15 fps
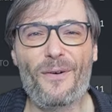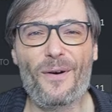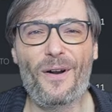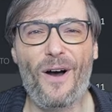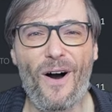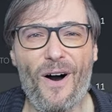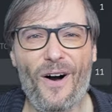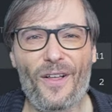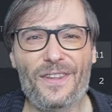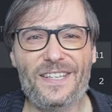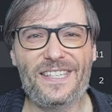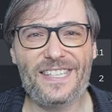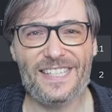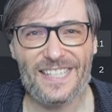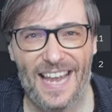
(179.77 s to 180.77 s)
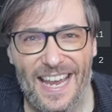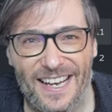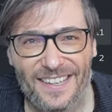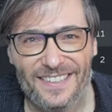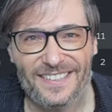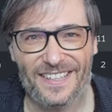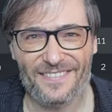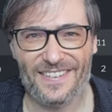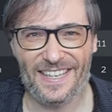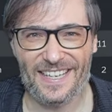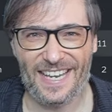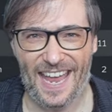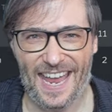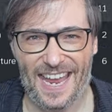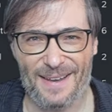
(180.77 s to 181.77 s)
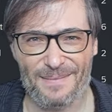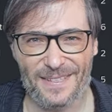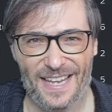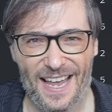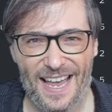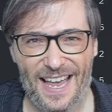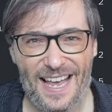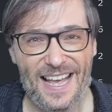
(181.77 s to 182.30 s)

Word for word: for all the sales of the games